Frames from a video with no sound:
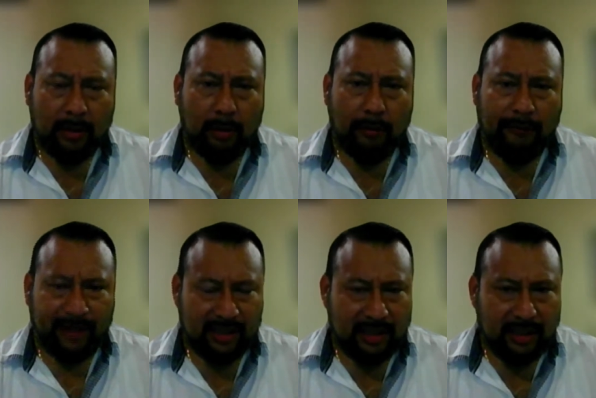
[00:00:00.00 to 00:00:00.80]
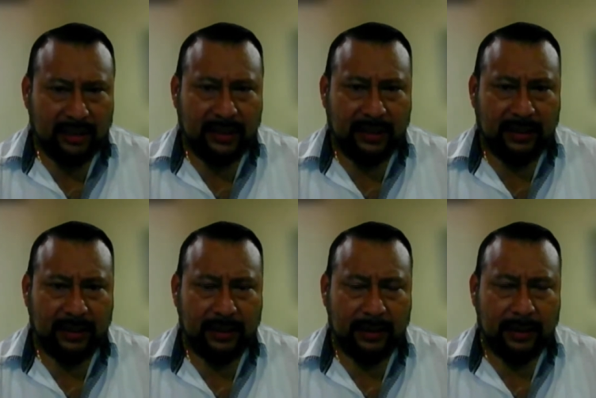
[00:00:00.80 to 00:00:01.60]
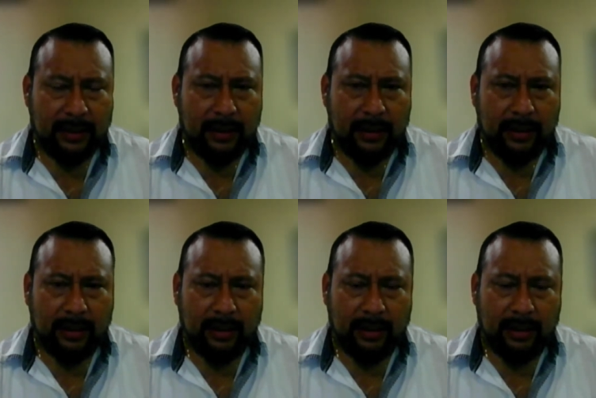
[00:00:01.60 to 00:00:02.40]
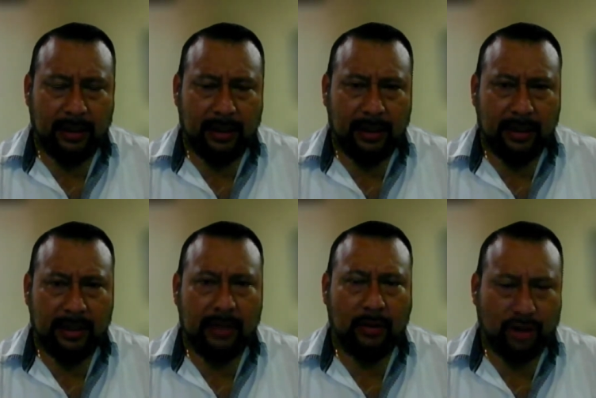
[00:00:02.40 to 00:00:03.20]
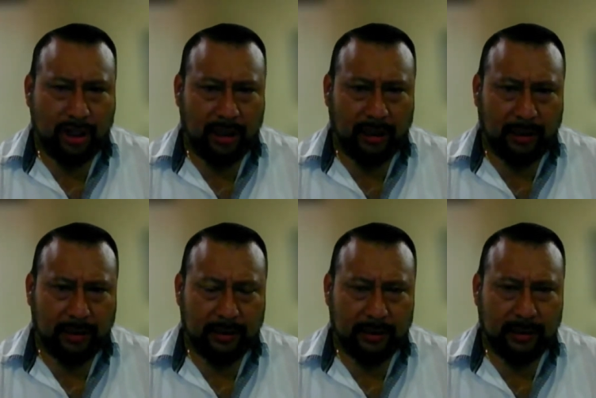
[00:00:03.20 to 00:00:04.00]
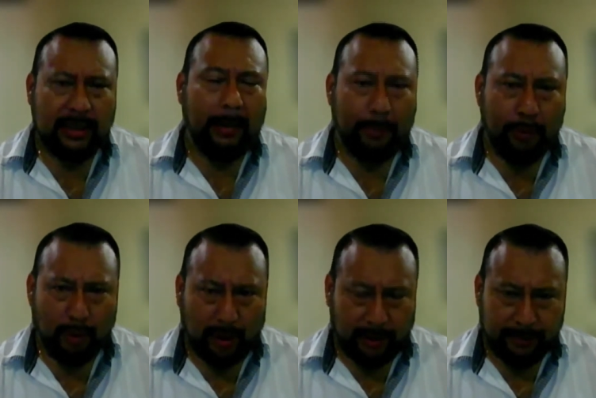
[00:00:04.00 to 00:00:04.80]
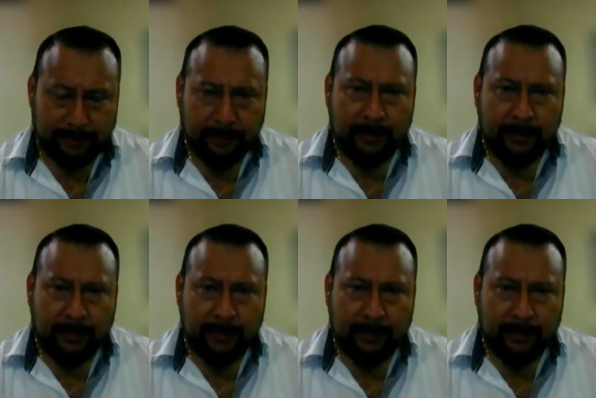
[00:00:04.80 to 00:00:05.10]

to facilitate a negotiator, let's say a broker,